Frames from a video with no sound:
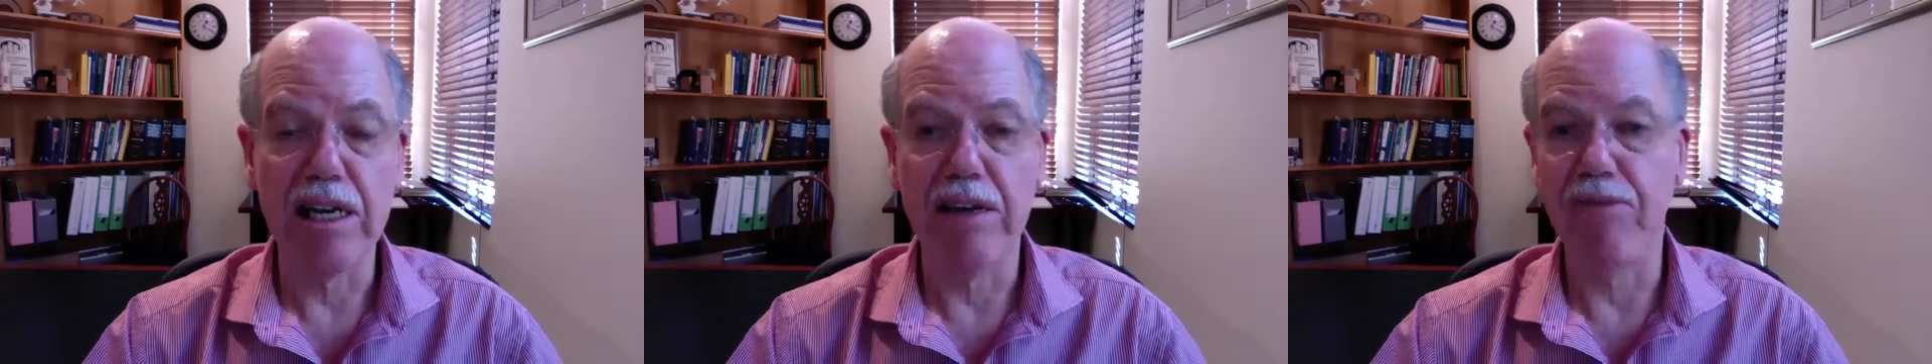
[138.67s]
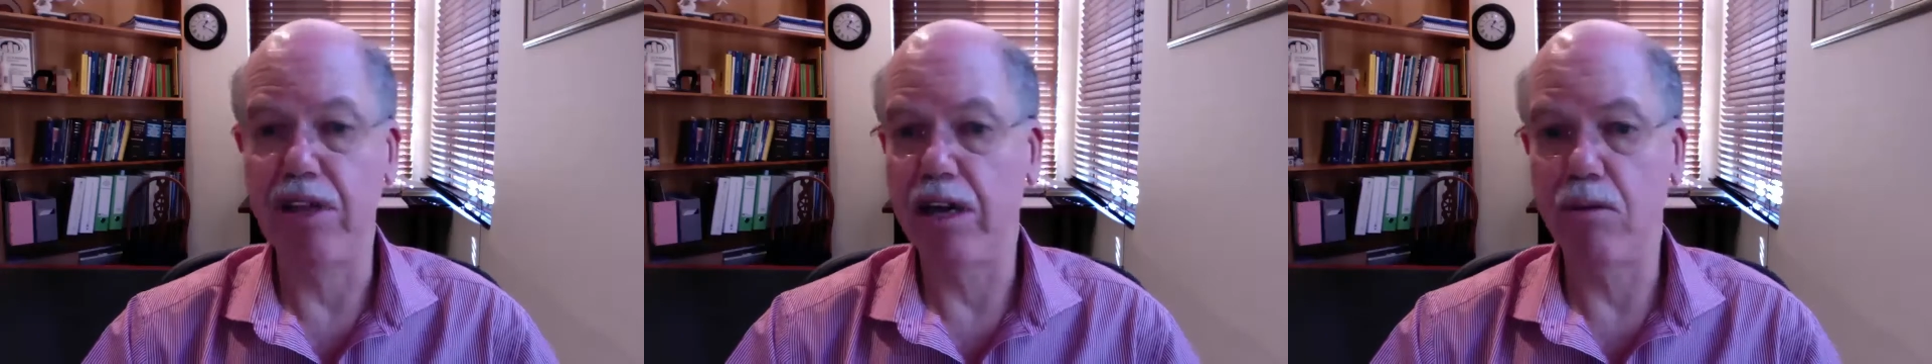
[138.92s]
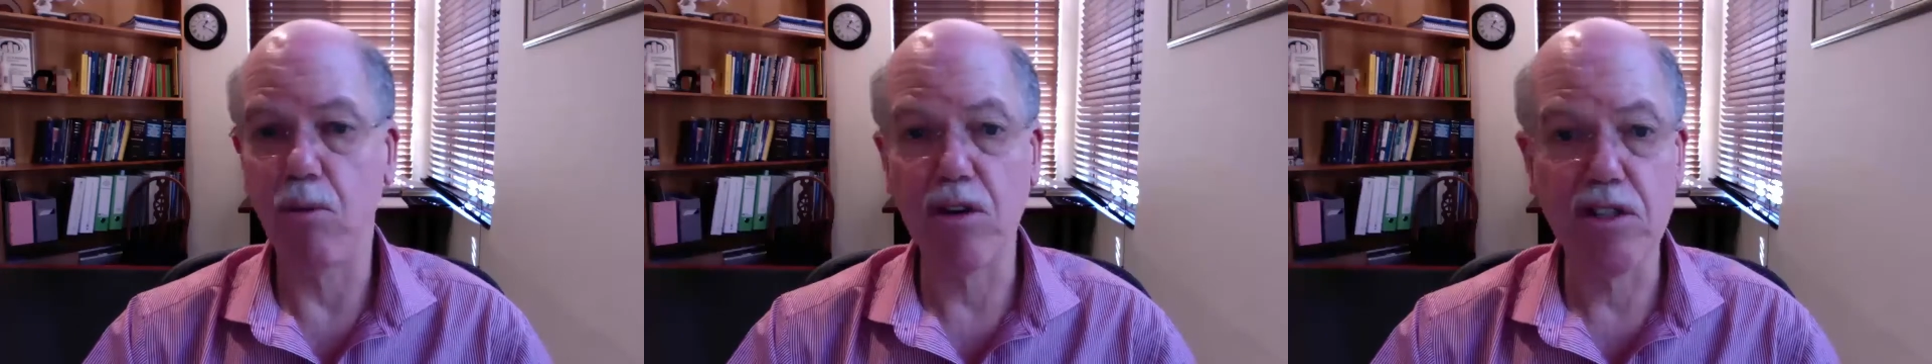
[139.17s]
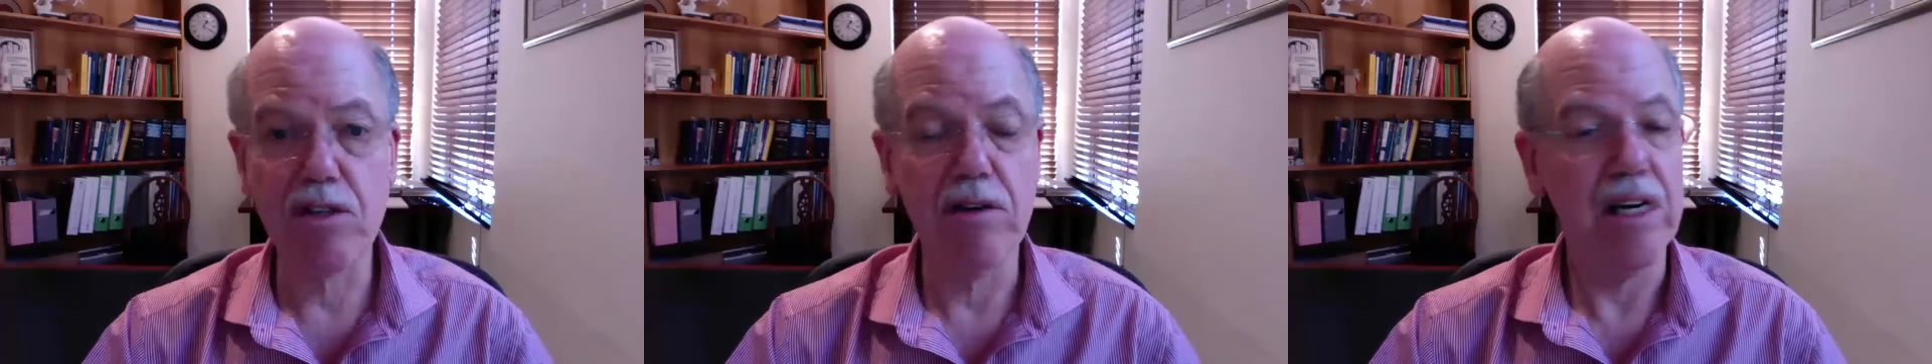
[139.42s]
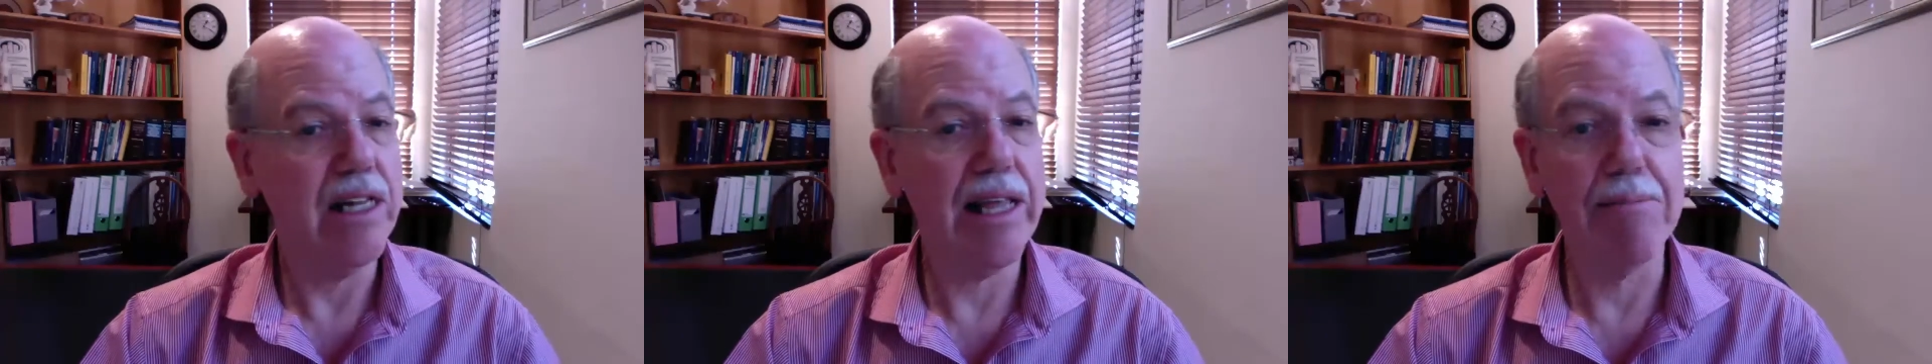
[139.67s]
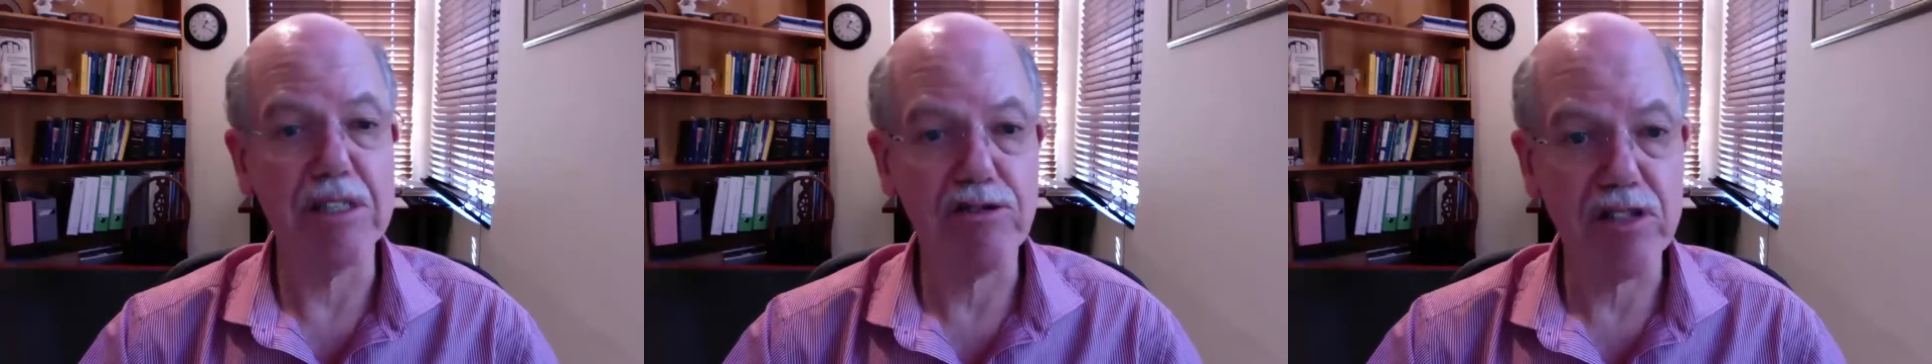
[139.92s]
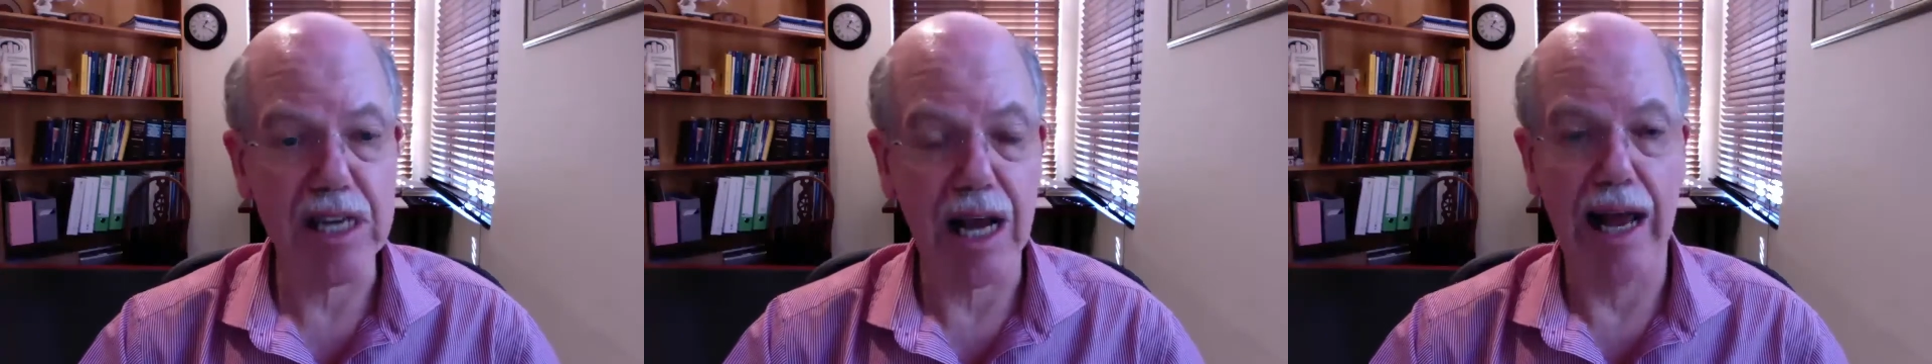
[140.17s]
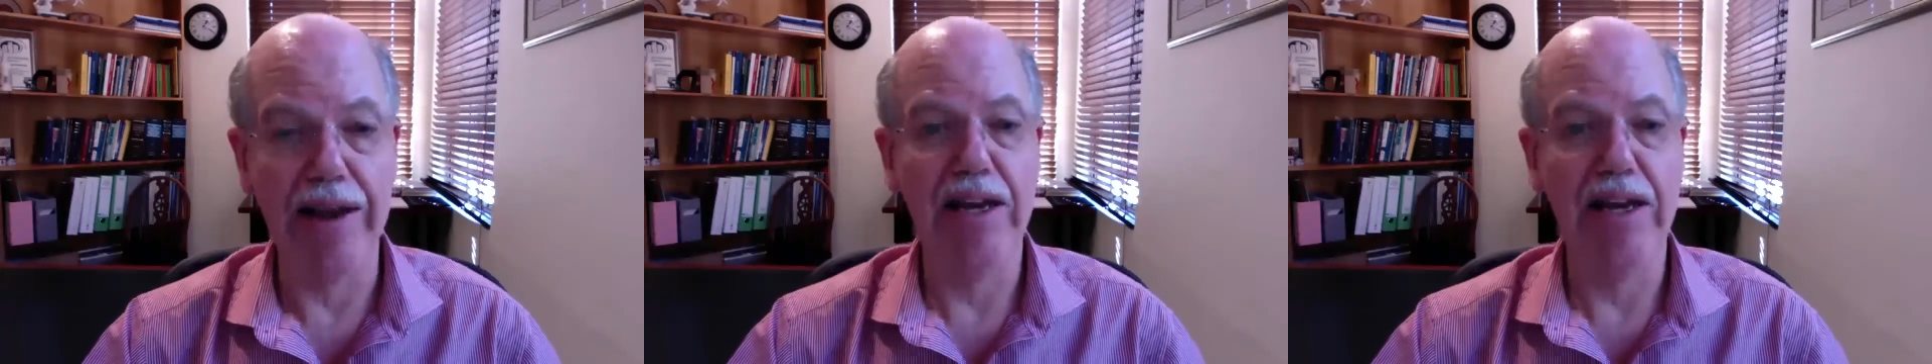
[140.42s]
If they don't want to, they must resign.